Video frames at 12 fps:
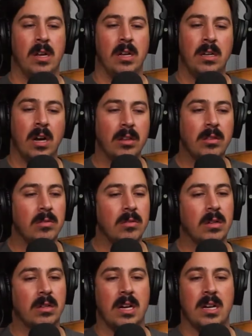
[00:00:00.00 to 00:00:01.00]
gone through the
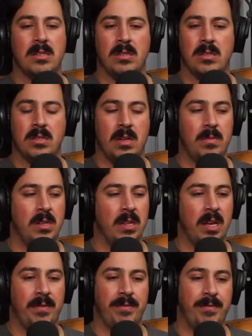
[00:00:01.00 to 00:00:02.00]
classes and I'm in
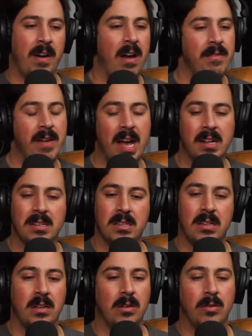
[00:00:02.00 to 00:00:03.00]
like 5
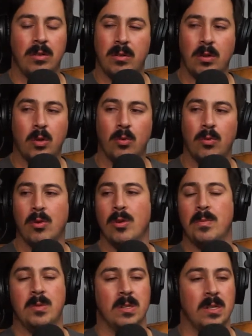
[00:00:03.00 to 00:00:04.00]
acting
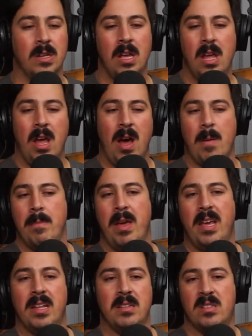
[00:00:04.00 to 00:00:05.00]
groups and I'm
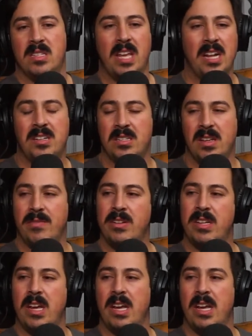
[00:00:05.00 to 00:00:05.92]
making sketches every day.